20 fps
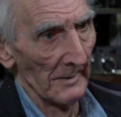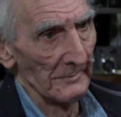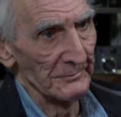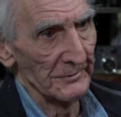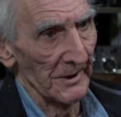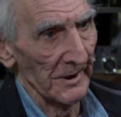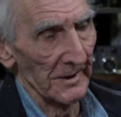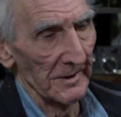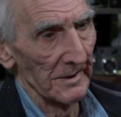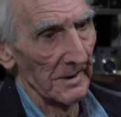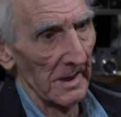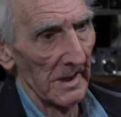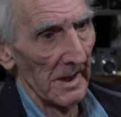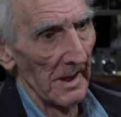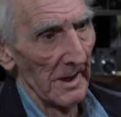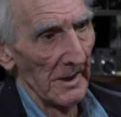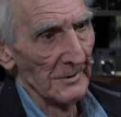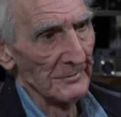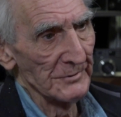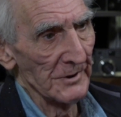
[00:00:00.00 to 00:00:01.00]
She
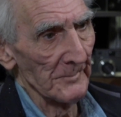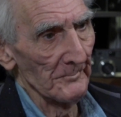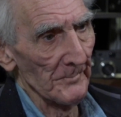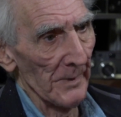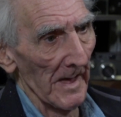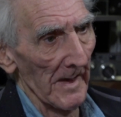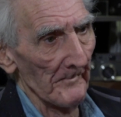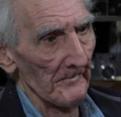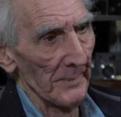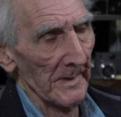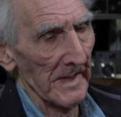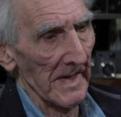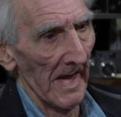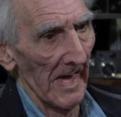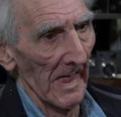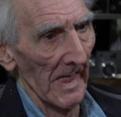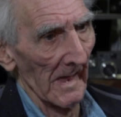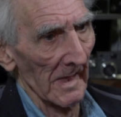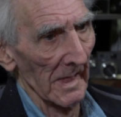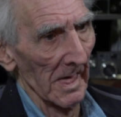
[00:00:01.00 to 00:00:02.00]
played
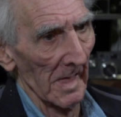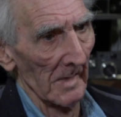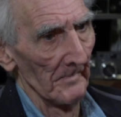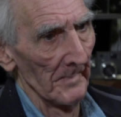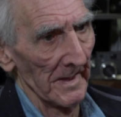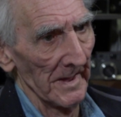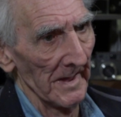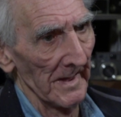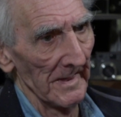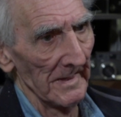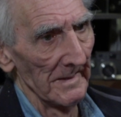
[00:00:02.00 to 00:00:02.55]
piano a little bit.